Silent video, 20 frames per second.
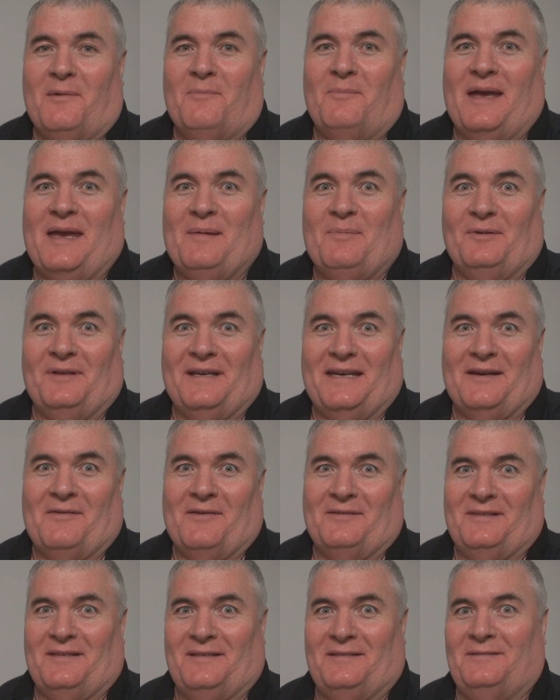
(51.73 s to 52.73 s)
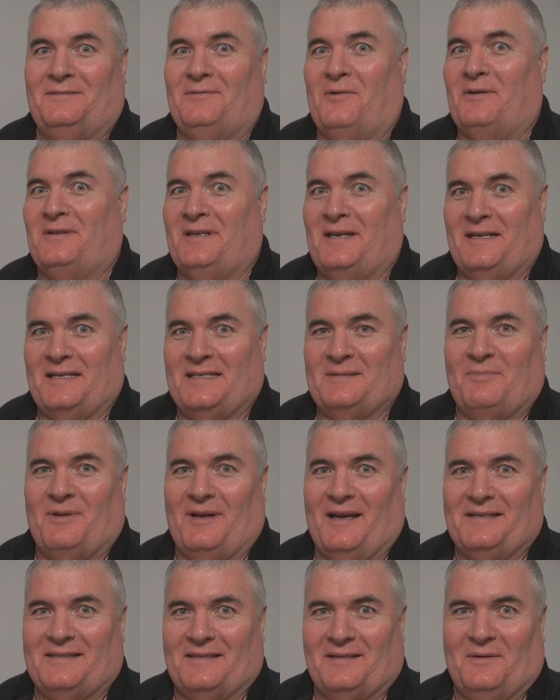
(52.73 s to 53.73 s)
people here at the dietetics
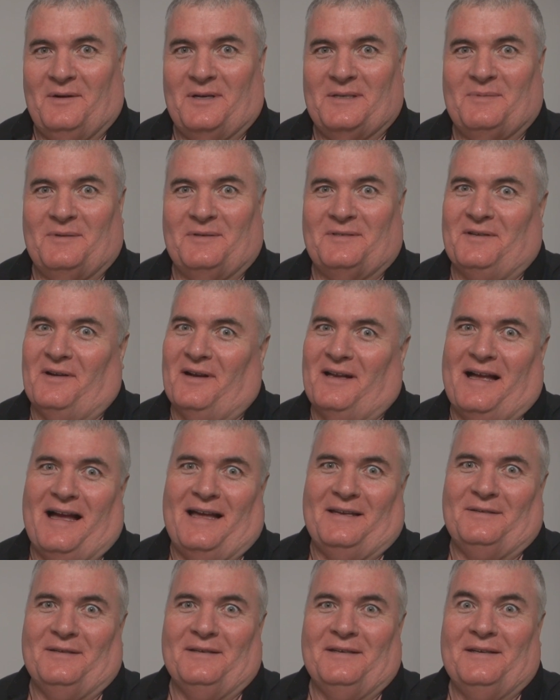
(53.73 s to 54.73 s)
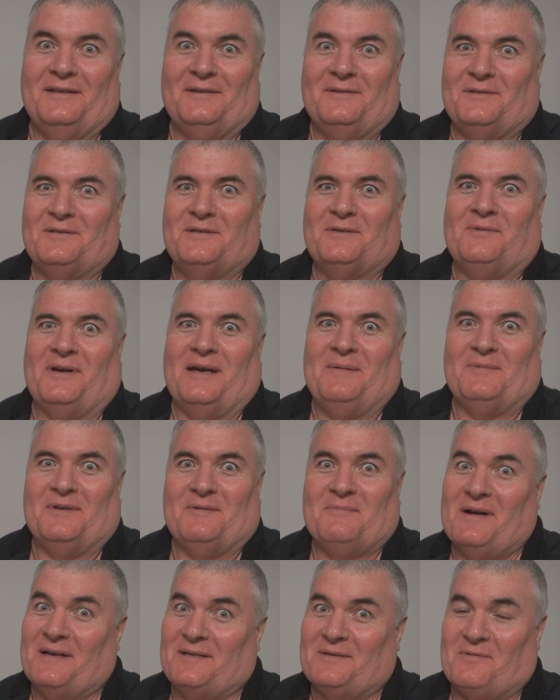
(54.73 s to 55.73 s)
place at the hospital, so I can't scream
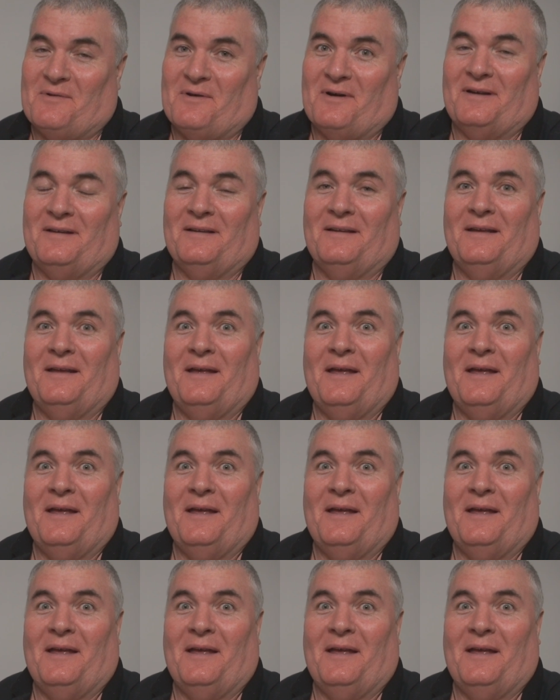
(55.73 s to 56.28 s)
too much, right?